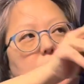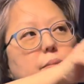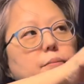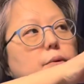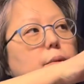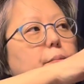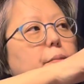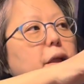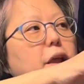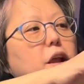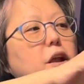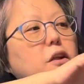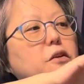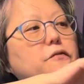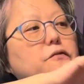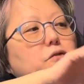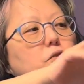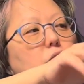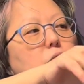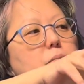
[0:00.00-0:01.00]
prepared
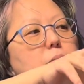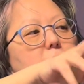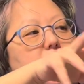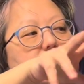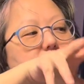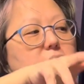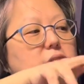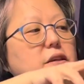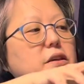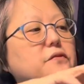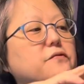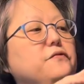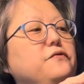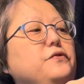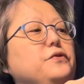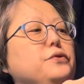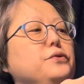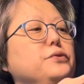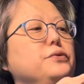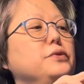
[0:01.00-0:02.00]
for Mexican
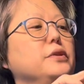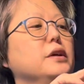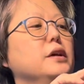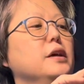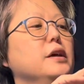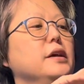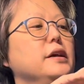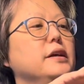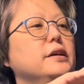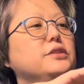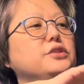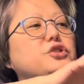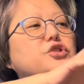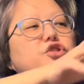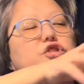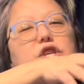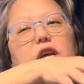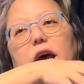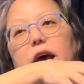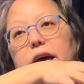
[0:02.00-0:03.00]
food.
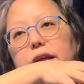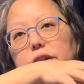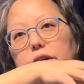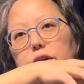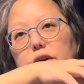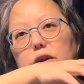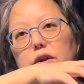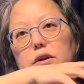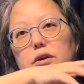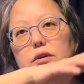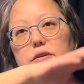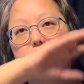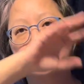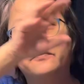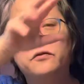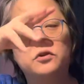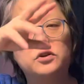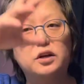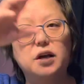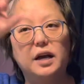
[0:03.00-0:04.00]
It's cheddar,
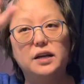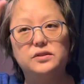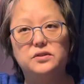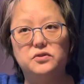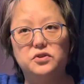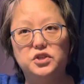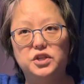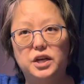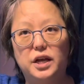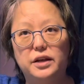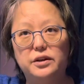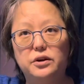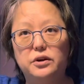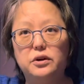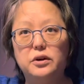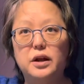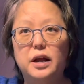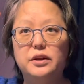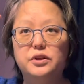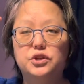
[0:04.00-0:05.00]
different kinds of
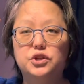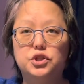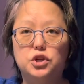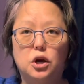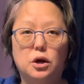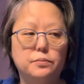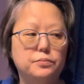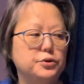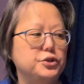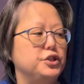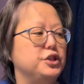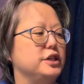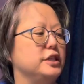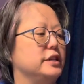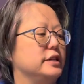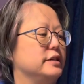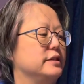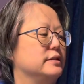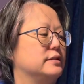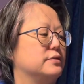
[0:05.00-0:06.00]
cheddar, and sharp
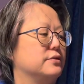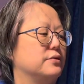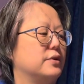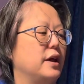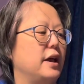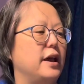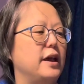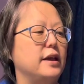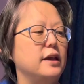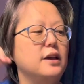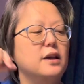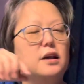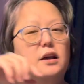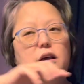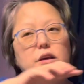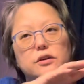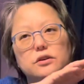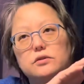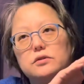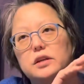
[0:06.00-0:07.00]
cheese, okay?
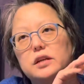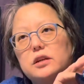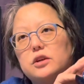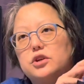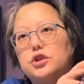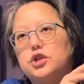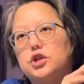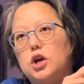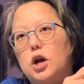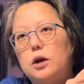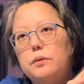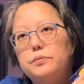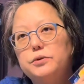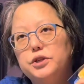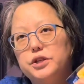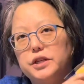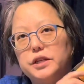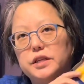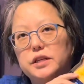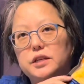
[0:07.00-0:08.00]
You need a sharp
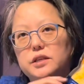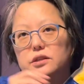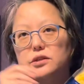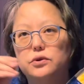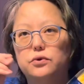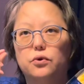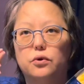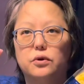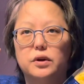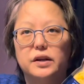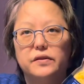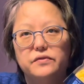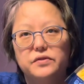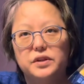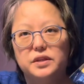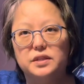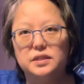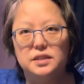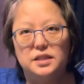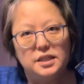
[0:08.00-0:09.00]
cheese or even
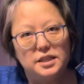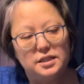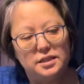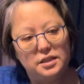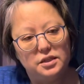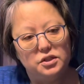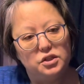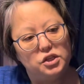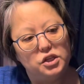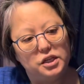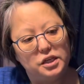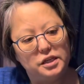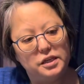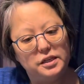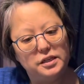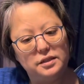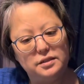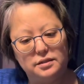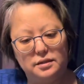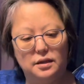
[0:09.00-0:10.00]
a seasoned
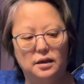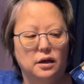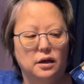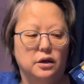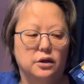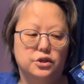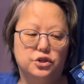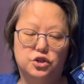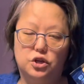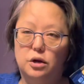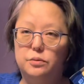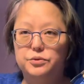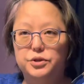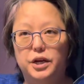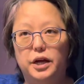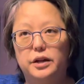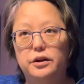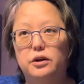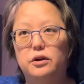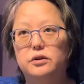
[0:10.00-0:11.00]
cheese. Sharp
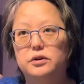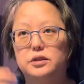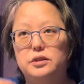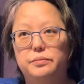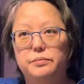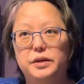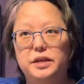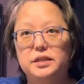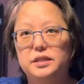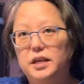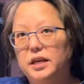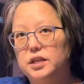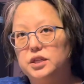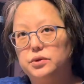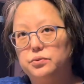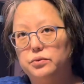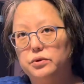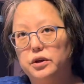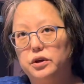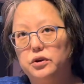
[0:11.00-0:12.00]
cheddar to me tastes
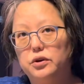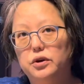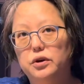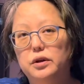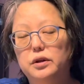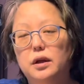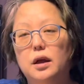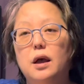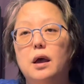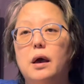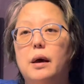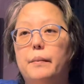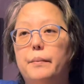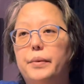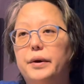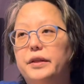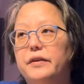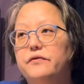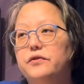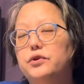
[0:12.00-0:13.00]
really good.
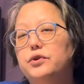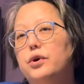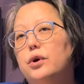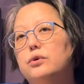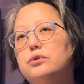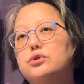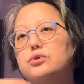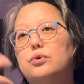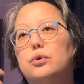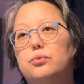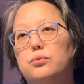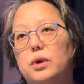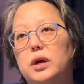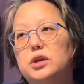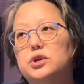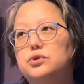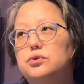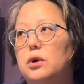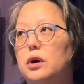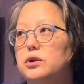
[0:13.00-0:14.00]
But if you go to a
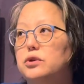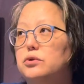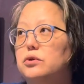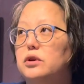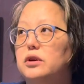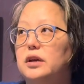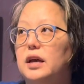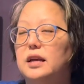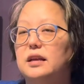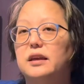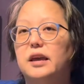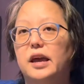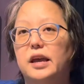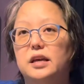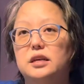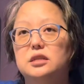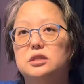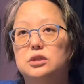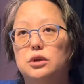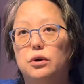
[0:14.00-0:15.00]
restaurant, you can get
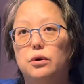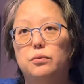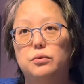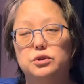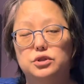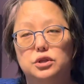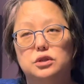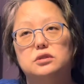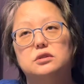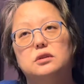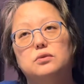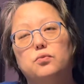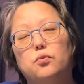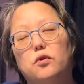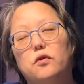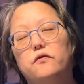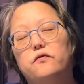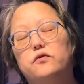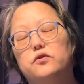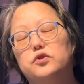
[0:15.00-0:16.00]
queso, which is the
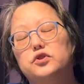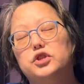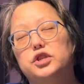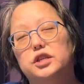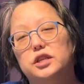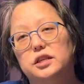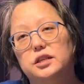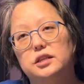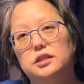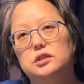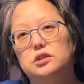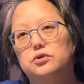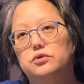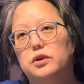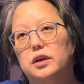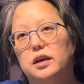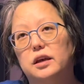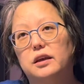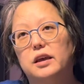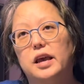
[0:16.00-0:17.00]
word for cheese. You can
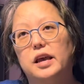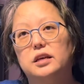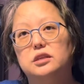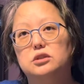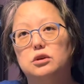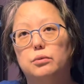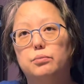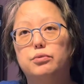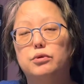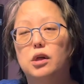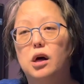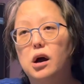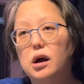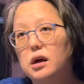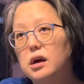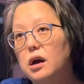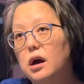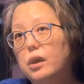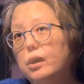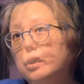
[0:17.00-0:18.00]
get queso
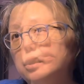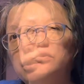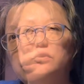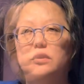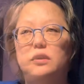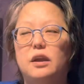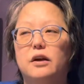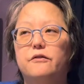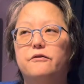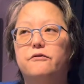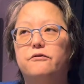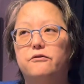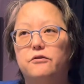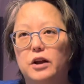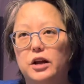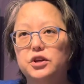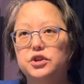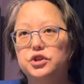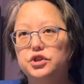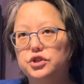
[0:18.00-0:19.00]
blanco. You can get
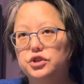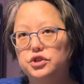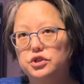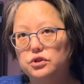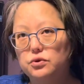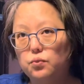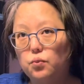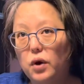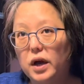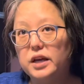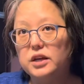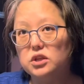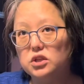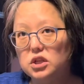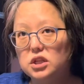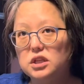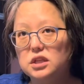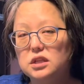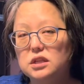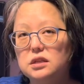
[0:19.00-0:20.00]
fresh white
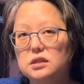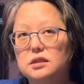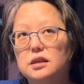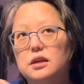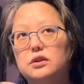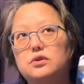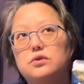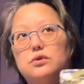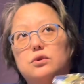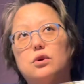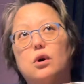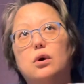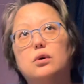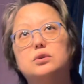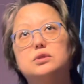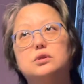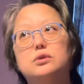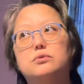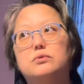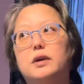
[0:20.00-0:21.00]
cheese, and you can
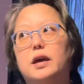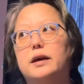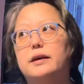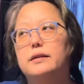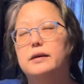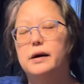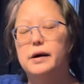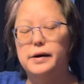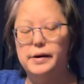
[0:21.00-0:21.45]
also get